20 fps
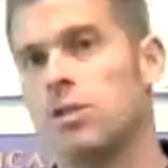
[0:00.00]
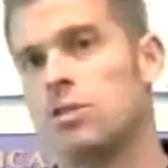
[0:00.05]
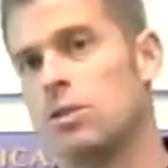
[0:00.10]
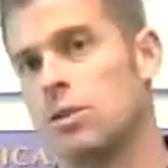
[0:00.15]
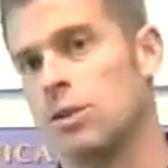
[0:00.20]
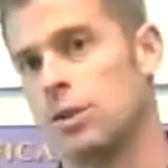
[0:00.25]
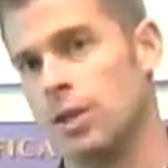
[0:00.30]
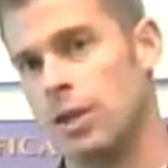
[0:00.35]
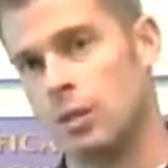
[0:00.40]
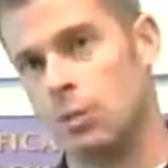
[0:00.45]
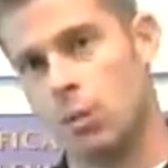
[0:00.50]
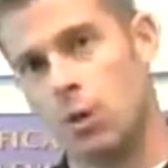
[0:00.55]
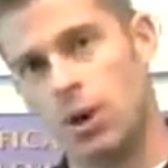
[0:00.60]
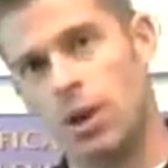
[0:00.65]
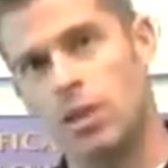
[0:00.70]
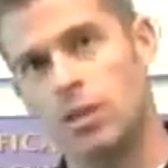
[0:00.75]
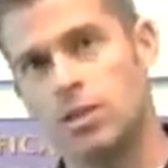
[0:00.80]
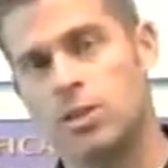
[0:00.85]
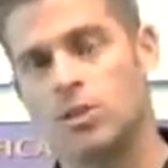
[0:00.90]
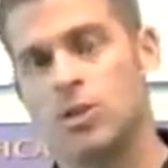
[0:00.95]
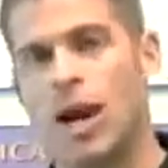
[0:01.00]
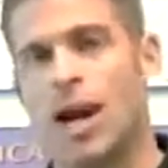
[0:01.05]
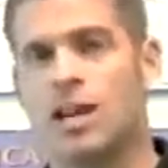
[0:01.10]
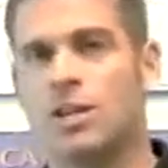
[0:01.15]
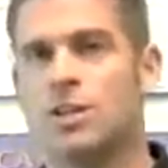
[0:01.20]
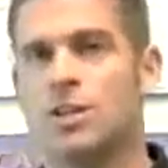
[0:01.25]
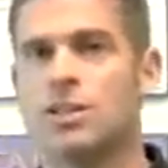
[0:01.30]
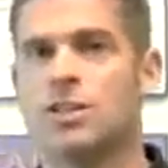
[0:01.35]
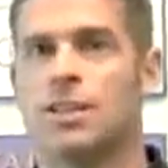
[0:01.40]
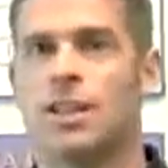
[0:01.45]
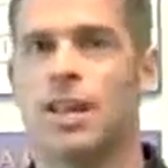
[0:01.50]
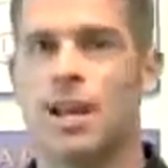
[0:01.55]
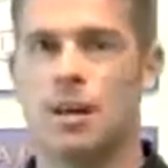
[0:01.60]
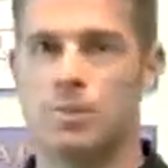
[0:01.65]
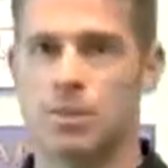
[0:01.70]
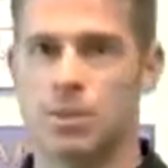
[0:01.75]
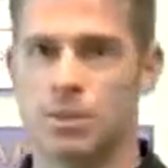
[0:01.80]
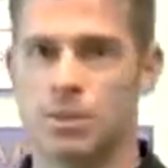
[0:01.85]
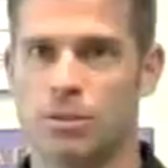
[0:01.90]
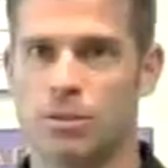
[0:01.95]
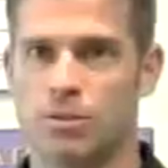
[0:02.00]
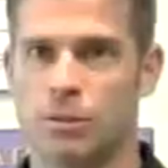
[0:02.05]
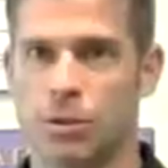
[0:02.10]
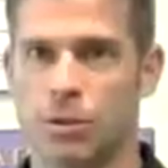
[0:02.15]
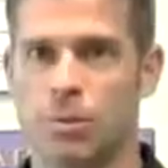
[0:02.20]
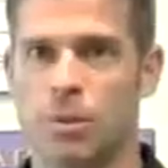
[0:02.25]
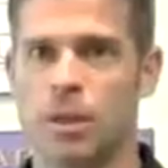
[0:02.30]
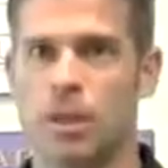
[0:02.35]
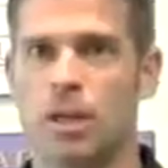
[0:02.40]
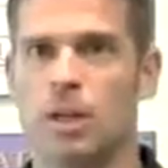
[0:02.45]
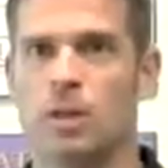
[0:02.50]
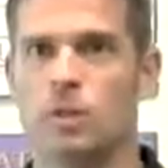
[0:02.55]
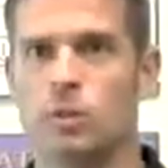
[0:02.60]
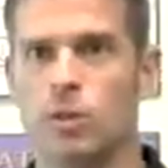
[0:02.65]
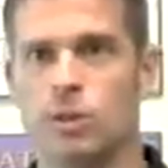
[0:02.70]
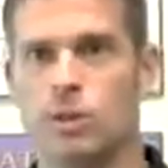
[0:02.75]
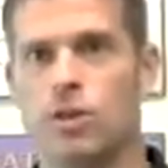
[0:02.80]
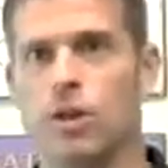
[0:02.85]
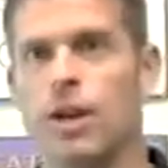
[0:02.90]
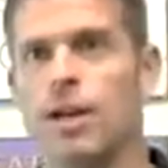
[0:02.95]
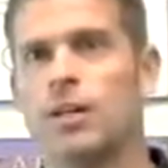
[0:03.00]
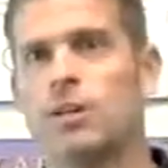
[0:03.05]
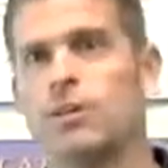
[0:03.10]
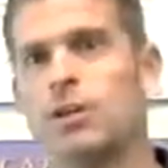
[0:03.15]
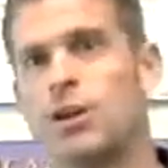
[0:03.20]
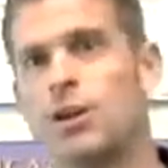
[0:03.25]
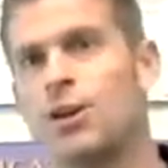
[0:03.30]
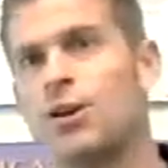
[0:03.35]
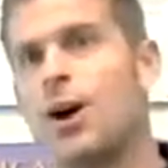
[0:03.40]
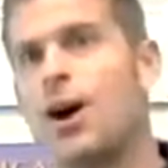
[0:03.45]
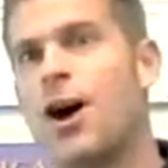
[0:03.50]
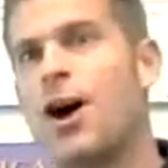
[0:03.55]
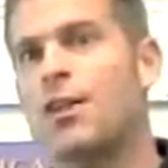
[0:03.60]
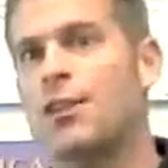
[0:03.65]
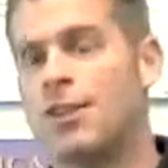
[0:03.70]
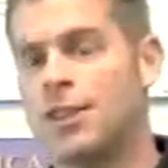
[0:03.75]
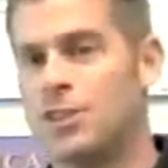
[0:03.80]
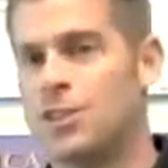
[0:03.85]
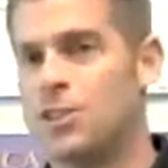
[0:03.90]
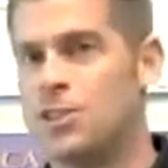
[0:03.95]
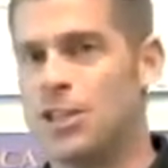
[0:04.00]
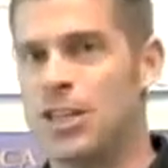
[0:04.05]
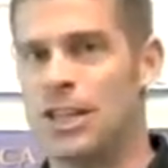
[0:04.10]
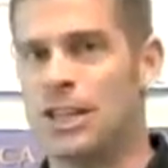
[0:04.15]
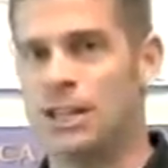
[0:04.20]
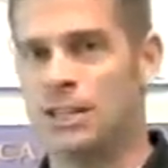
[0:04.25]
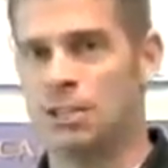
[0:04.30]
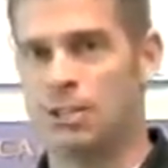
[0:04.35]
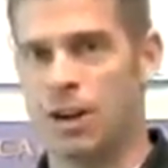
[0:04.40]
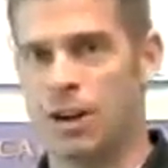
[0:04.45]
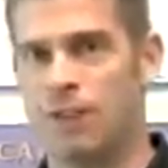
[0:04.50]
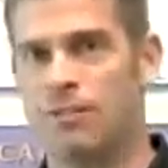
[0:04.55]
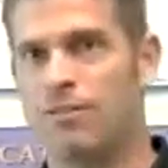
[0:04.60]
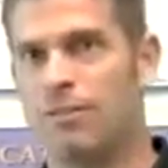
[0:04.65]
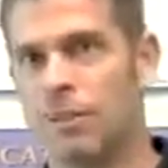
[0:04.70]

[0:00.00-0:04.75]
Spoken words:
So again, one of the strategies of the Hepasil formula was try to turn on these genes, right?